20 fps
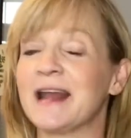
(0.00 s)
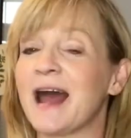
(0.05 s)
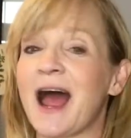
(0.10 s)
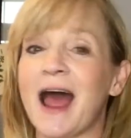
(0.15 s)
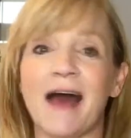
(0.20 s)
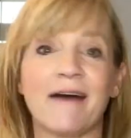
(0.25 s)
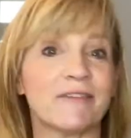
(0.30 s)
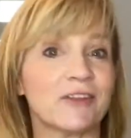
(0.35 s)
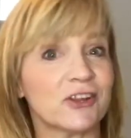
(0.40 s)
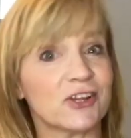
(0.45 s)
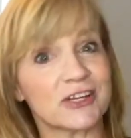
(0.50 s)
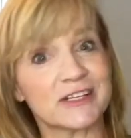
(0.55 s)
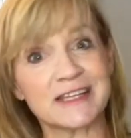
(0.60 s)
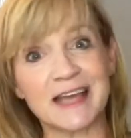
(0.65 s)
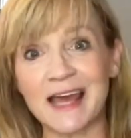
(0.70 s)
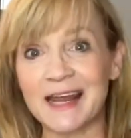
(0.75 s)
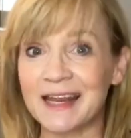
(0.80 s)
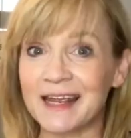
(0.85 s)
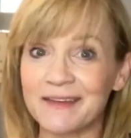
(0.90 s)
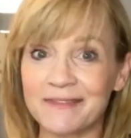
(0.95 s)
Now, I haven't looked
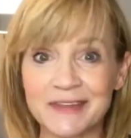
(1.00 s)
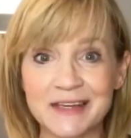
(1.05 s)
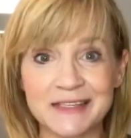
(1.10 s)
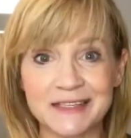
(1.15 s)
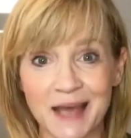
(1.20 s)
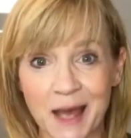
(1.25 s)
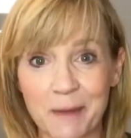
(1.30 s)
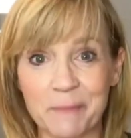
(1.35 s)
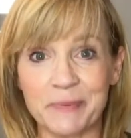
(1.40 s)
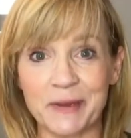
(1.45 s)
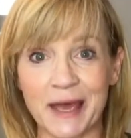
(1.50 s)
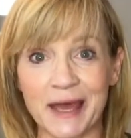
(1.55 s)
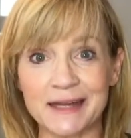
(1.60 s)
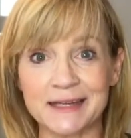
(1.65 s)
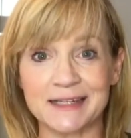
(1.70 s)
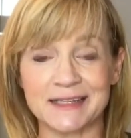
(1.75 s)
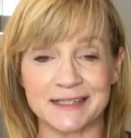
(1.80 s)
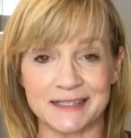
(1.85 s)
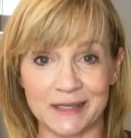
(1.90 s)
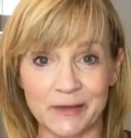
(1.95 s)
any of these up yet
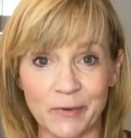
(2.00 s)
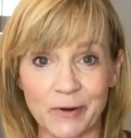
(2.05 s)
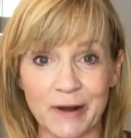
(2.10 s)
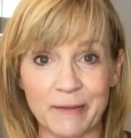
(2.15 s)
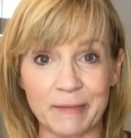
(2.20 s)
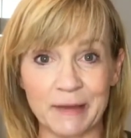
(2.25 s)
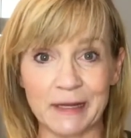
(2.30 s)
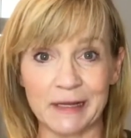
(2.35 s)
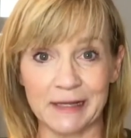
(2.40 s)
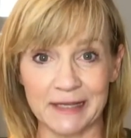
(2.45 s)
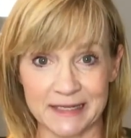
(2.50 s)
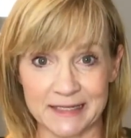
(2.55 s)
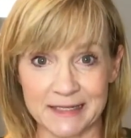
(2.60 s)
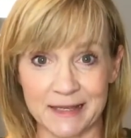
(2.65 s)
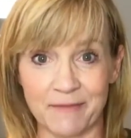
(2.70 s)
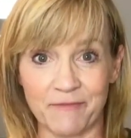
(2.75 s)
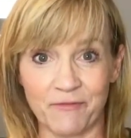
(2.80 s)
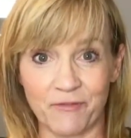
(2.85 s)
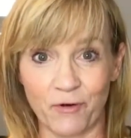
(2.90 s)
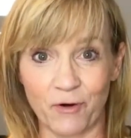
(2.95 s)
to see what I'm going to list
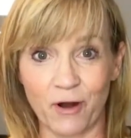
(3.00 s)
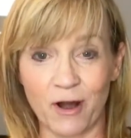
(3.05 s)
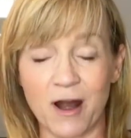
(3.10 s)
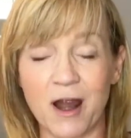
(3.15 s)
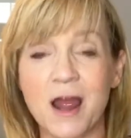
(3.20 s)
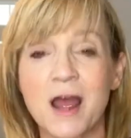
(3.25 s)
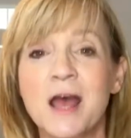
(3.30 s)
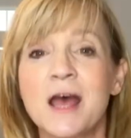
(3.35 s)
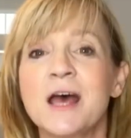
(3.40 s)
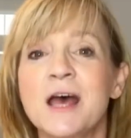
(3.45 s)
them for.